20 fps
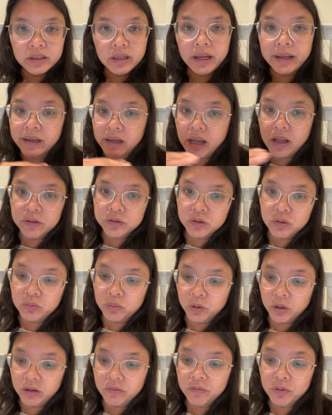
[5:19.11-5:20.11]
I also
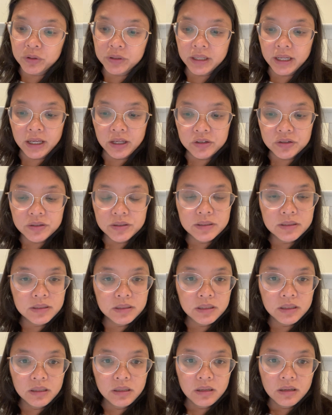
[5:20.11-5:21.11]
work for an
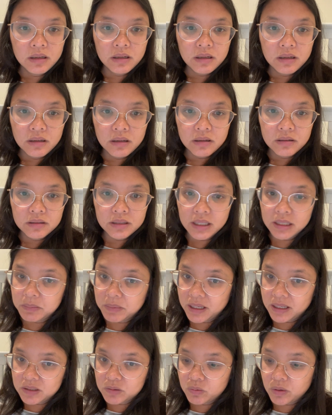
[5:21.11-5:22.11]
agency that
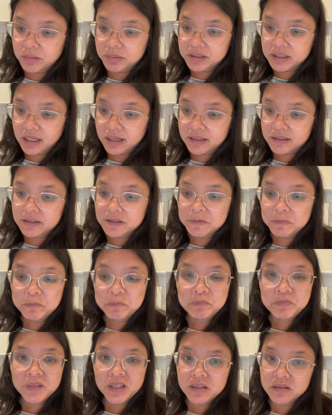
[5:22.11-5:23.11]
makes websites.
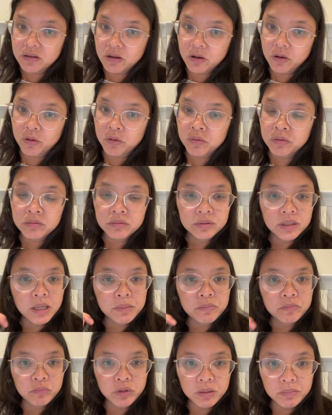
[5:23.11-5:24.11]
So
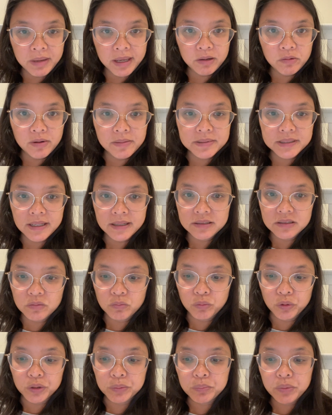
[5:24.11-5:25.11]
we make websites
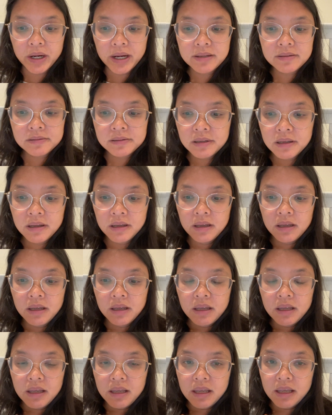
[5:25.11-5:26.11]
in WordPress.
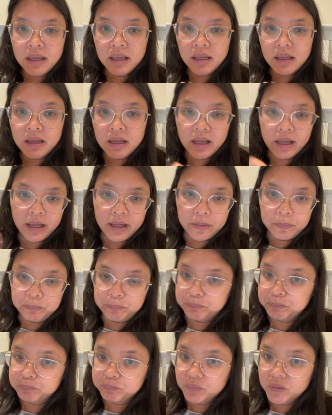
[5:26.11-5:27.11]
The
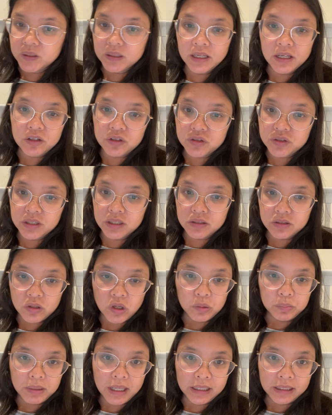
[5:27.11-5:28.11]
agency is
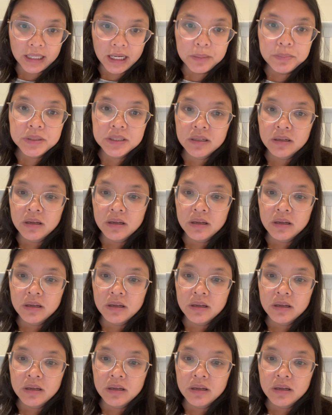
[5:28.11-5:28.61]
called Blah Labs.